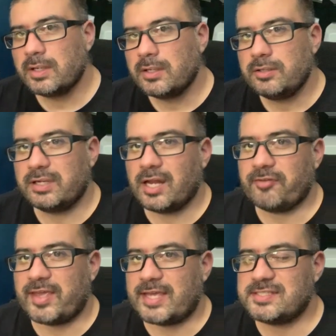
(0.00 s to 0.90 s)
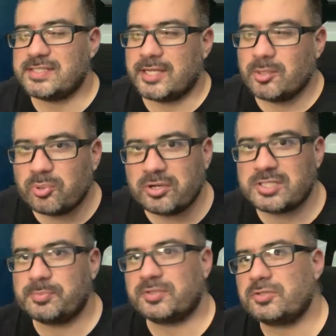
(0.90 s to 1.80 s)
You can have AC inputs,
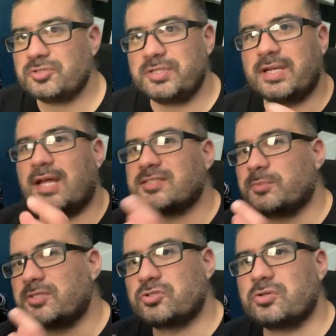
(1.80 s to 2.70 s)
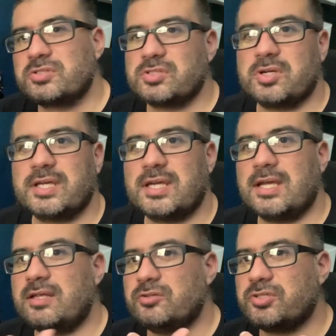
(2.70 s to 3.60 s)
but usually you got some control
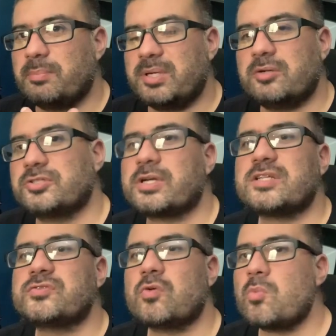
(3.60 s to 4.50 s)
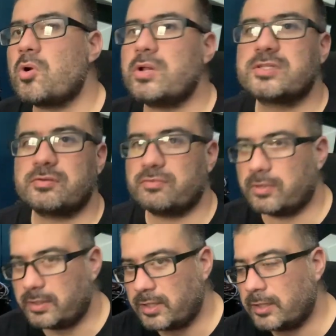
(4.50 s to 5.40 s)
circuit, usually a big old transformer, and it's
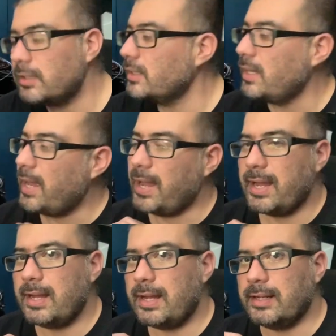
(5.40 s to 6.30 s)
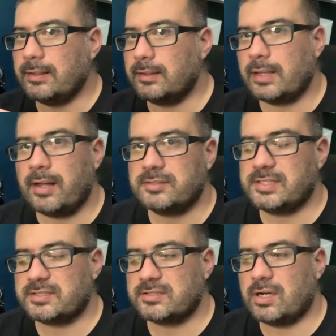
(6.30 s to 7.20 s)
converting it, and it allows it
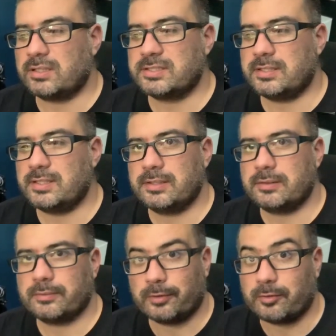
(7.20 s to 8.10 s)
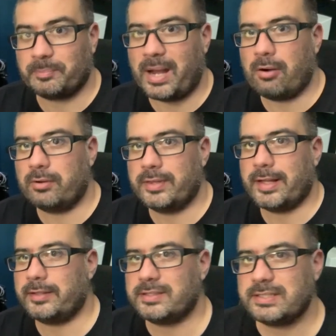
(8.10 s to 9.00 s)
to talk to or power the
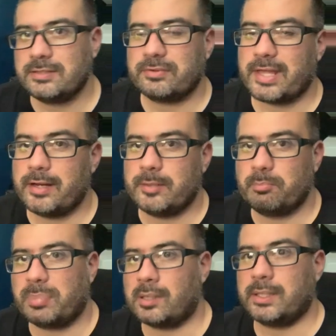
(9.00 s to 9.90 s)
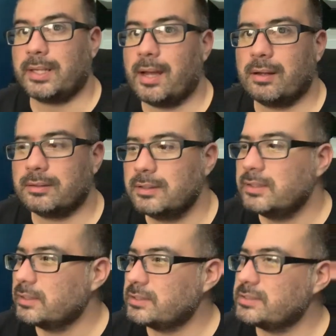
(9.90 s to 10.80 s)
LED without it burning out,
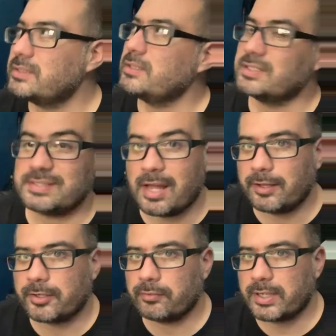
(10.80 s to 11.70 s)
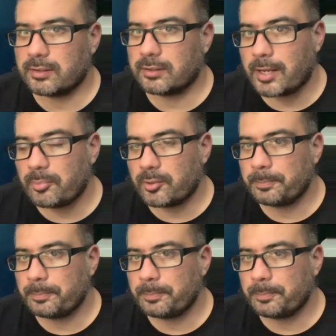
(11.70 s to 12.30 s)
because it's not like a regular light bulb.